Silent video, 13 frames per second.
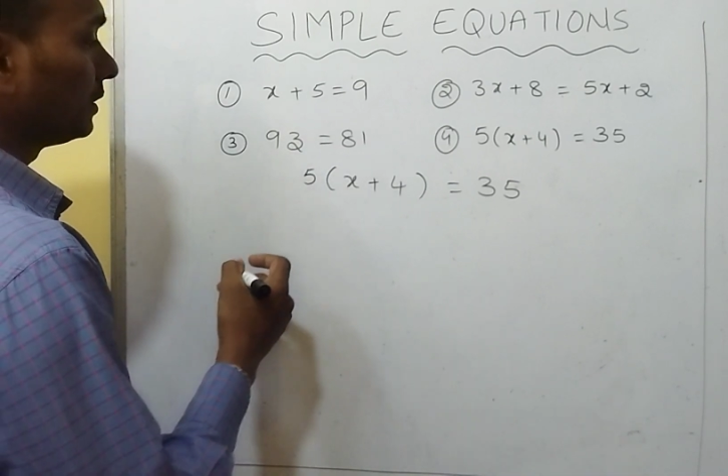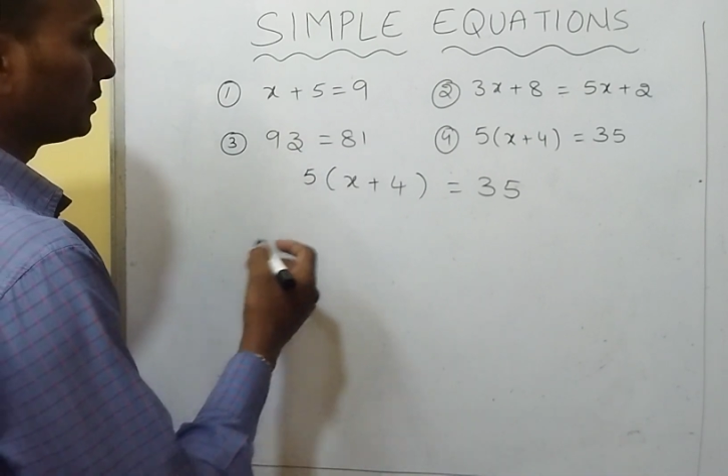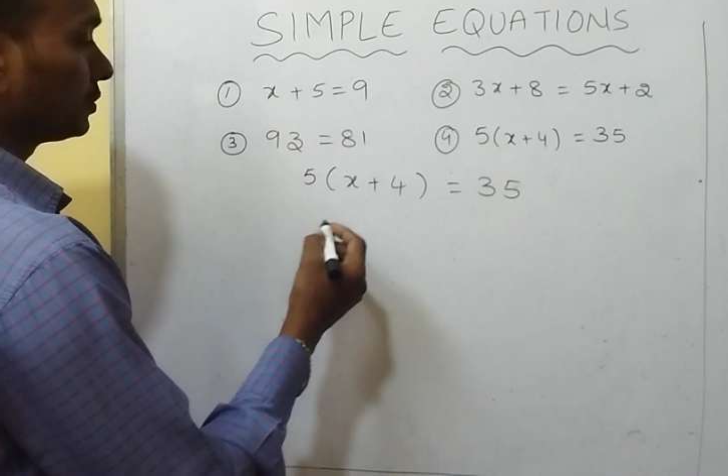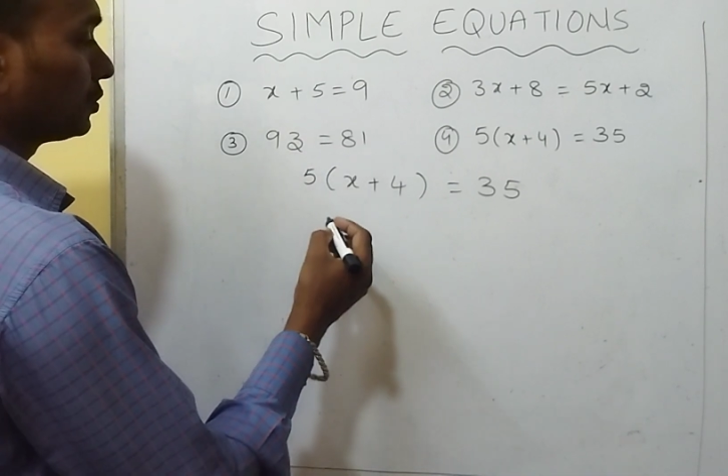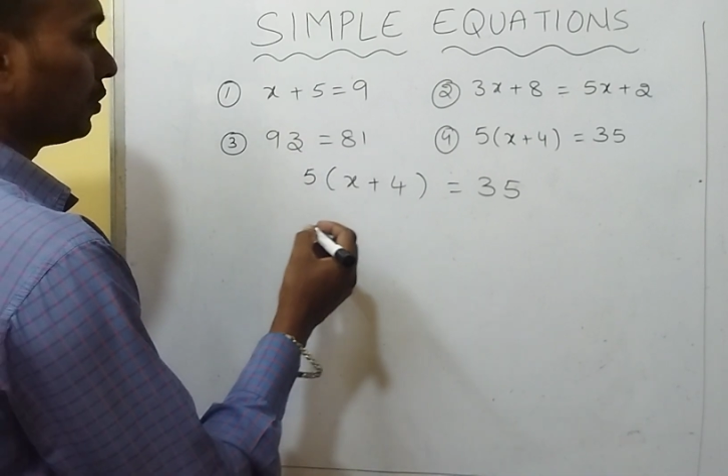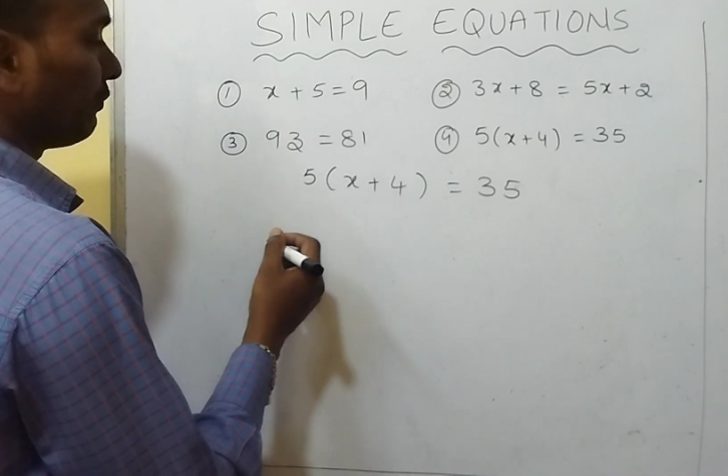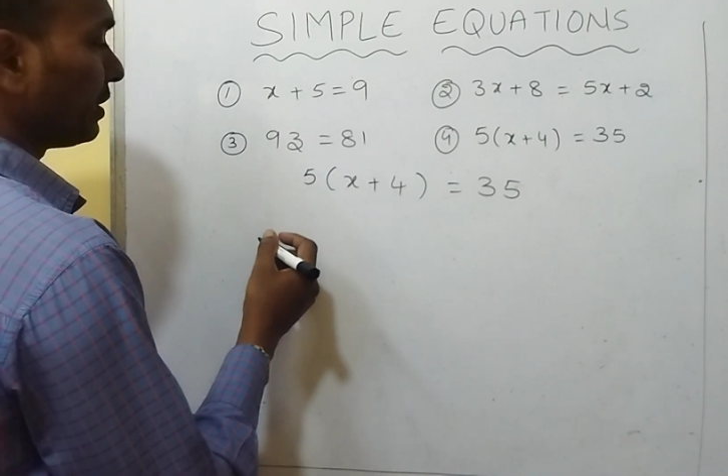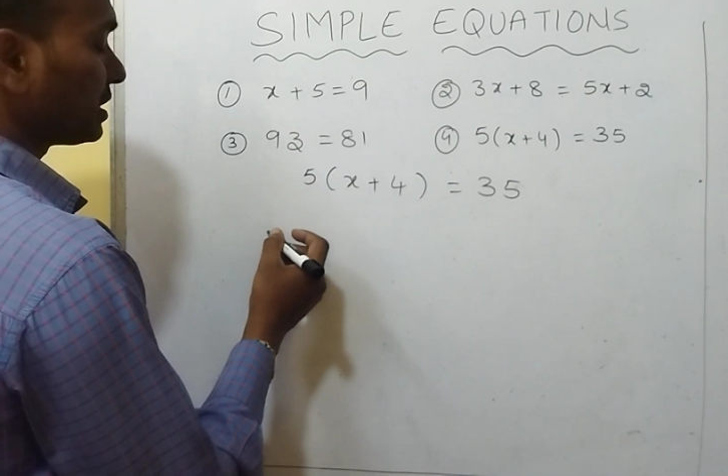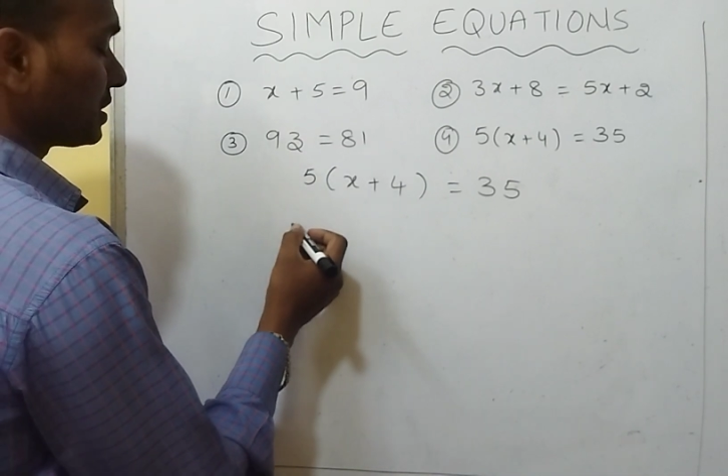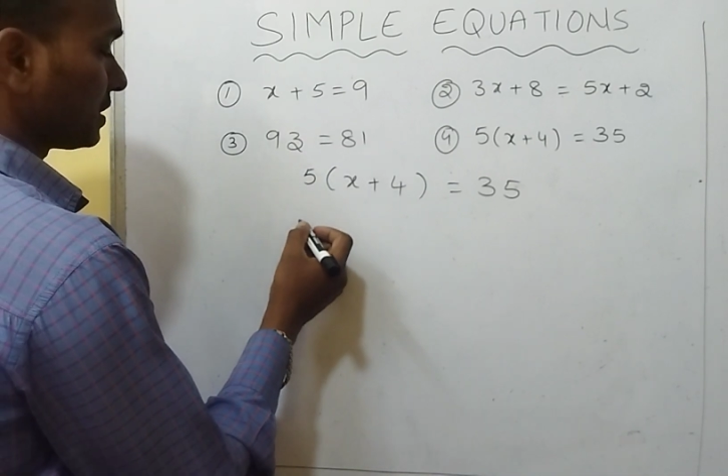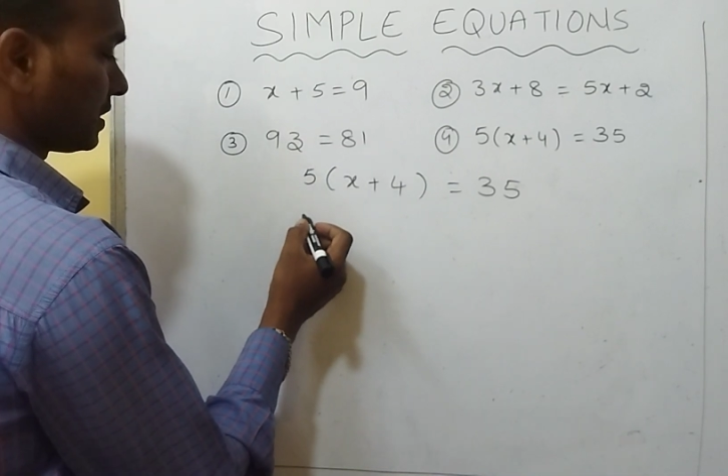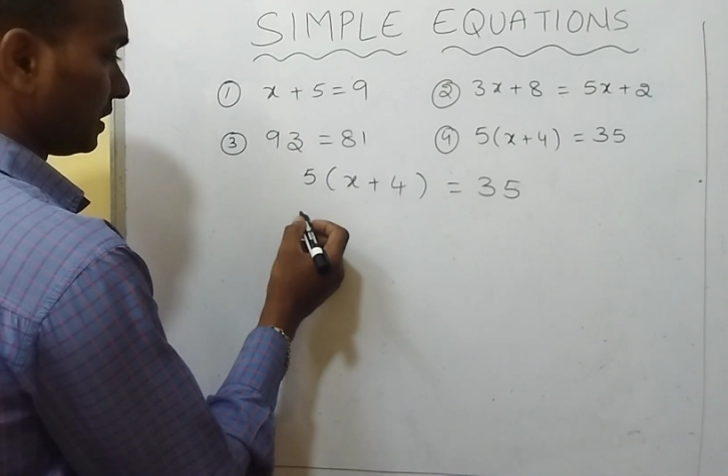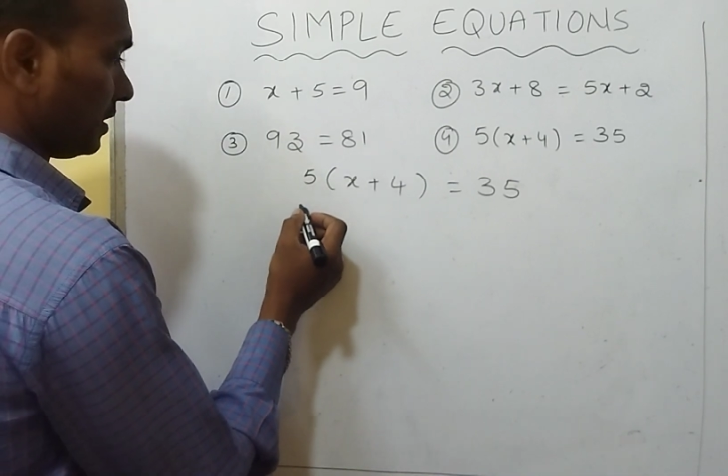So
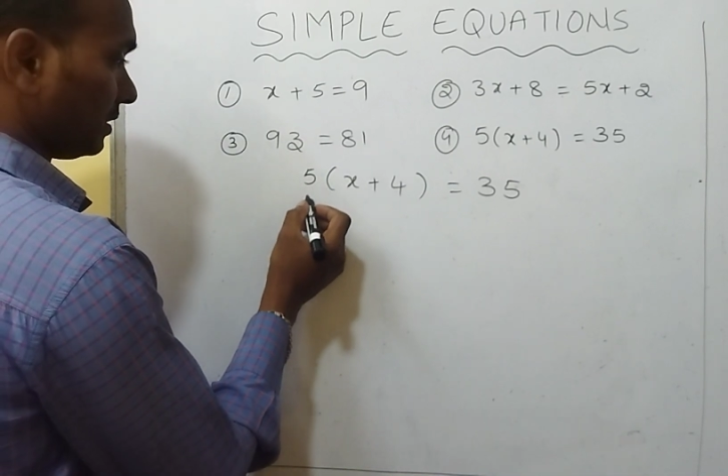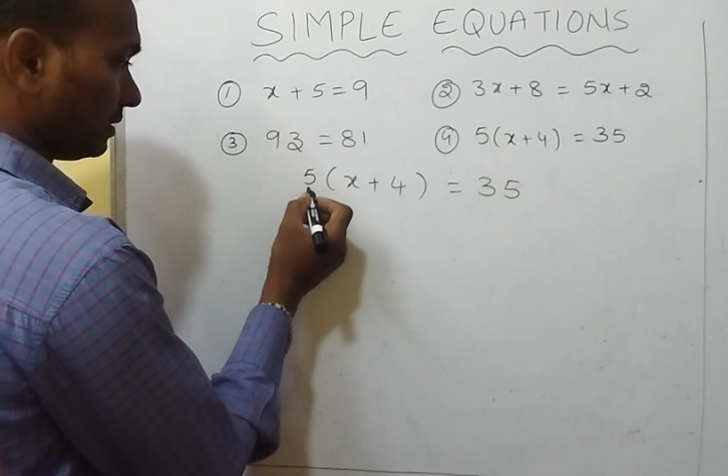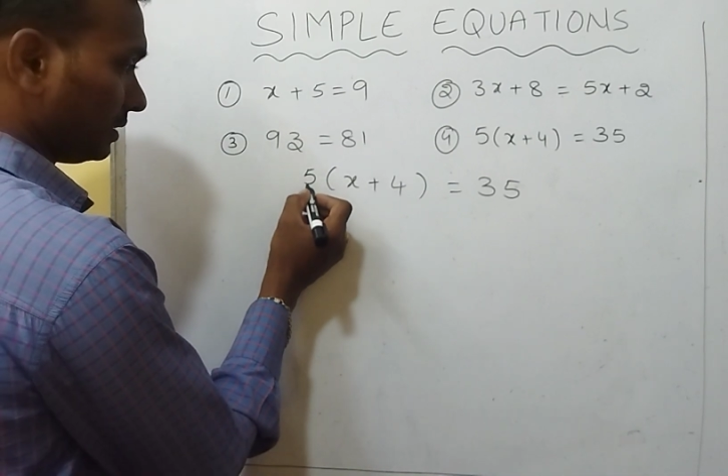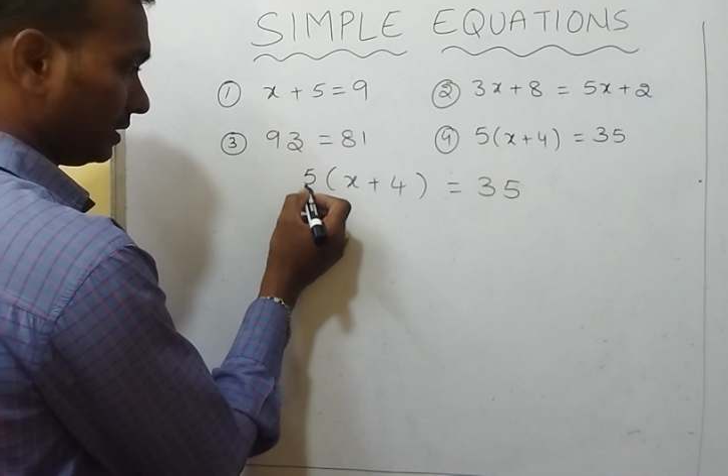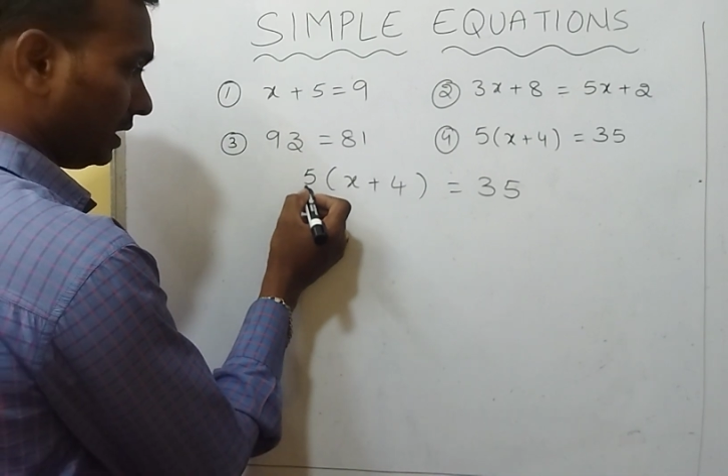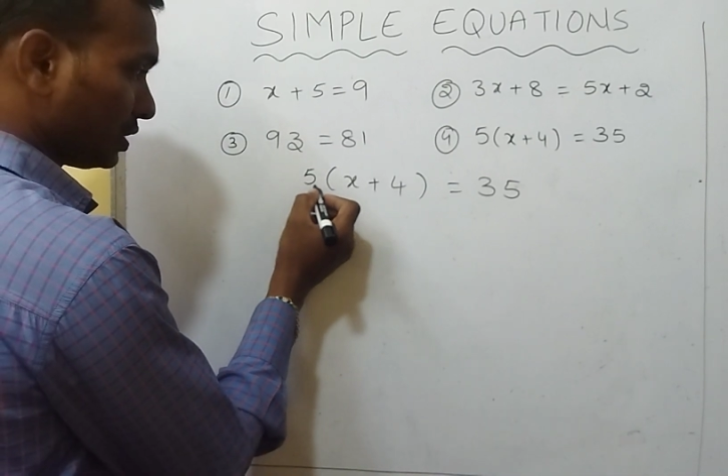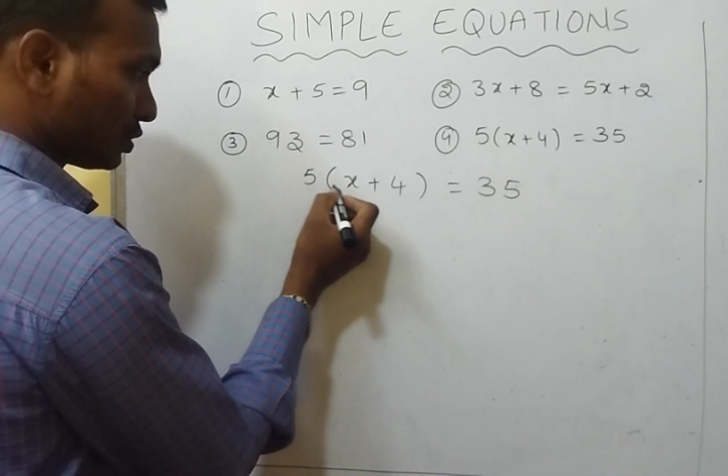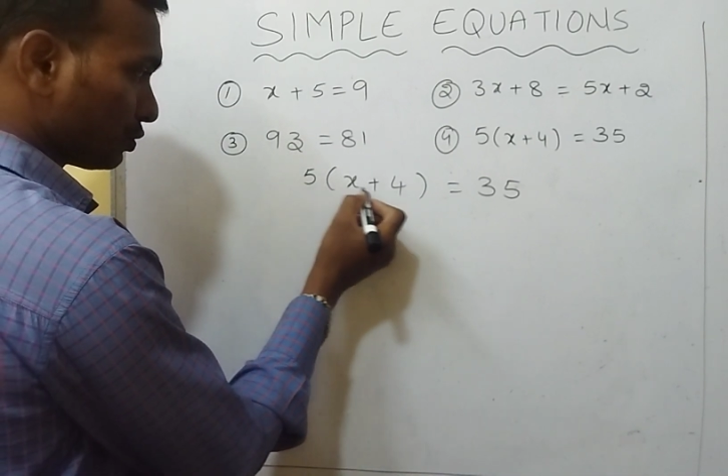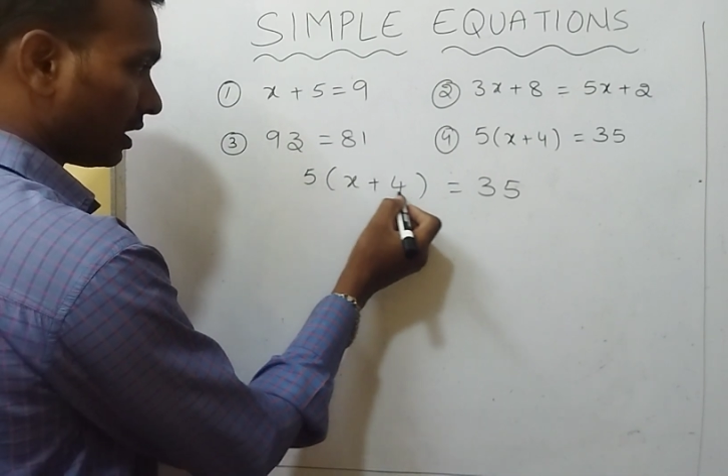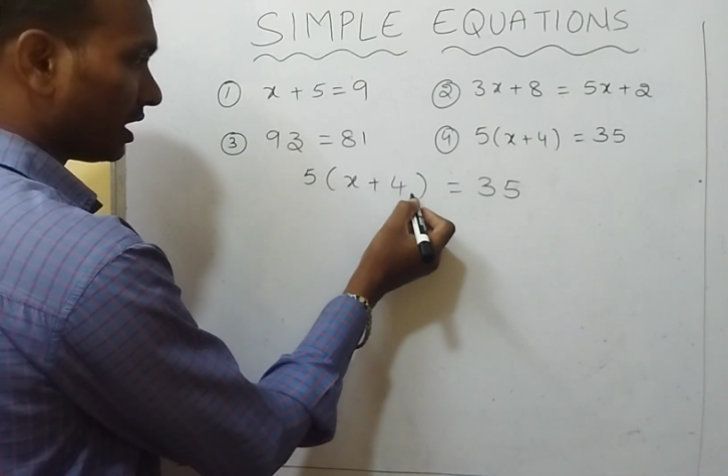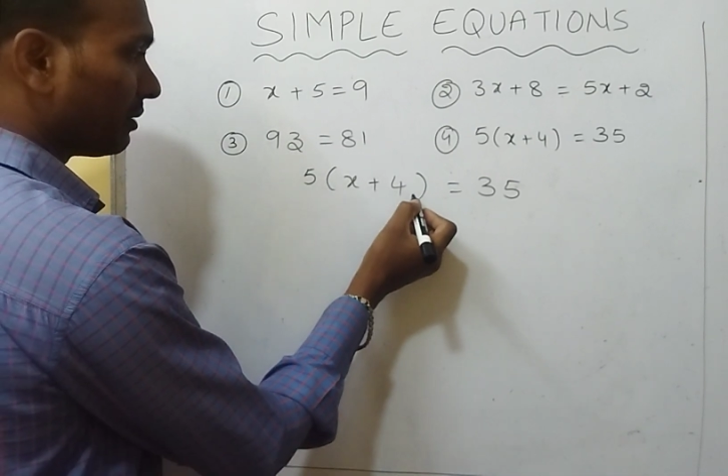first these two are